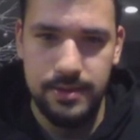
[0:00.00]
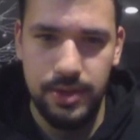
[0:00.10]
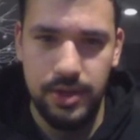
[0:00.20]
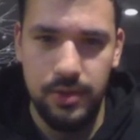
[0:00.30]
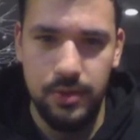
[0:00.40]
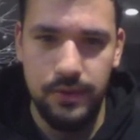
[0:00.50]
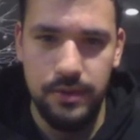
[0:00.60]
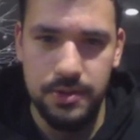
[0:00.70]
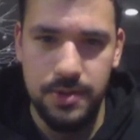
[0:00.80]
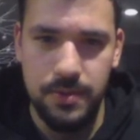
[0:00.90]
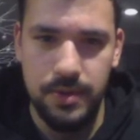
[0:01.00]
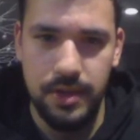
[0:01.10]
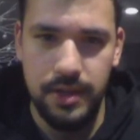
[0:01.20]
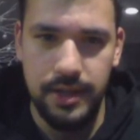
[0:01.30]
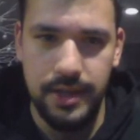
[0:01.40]
here he reveals
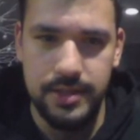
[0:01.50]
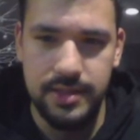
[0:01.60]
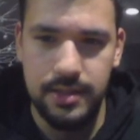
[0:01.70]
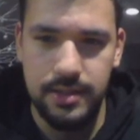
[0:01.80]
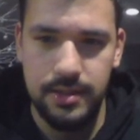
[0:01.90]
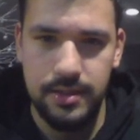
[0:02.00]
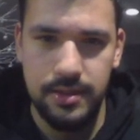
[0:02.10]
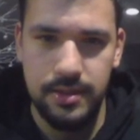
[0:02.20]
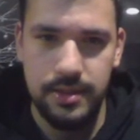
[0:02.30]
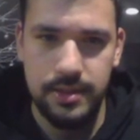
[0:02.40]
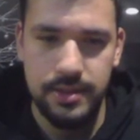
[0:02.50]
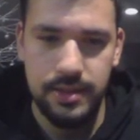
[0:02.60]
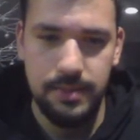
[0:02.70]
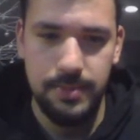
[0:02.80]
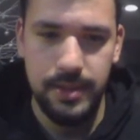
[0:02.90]
3. He gets
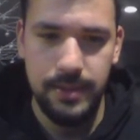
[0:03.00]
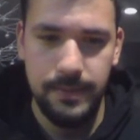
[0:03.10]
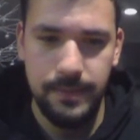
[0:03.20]
Sleepy.